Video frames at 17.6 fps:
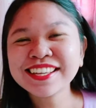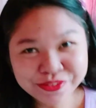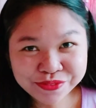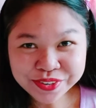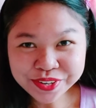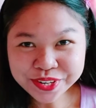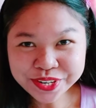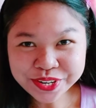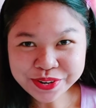
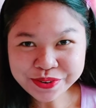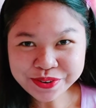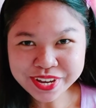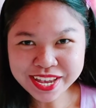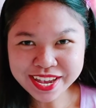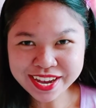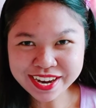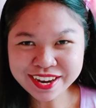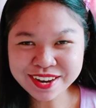If you're new
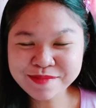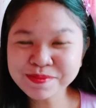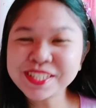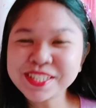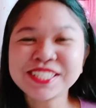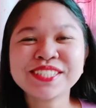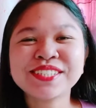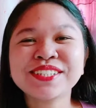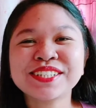here,
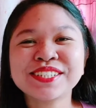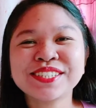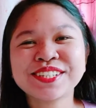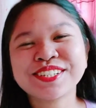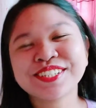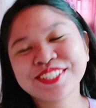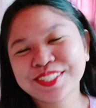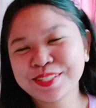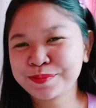please do
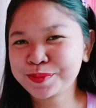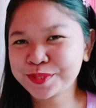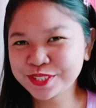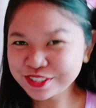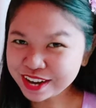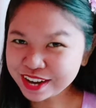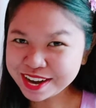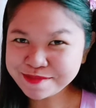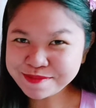consider
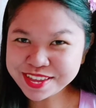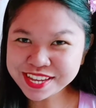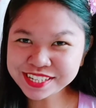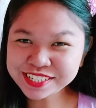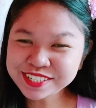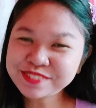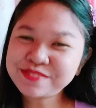subscribing.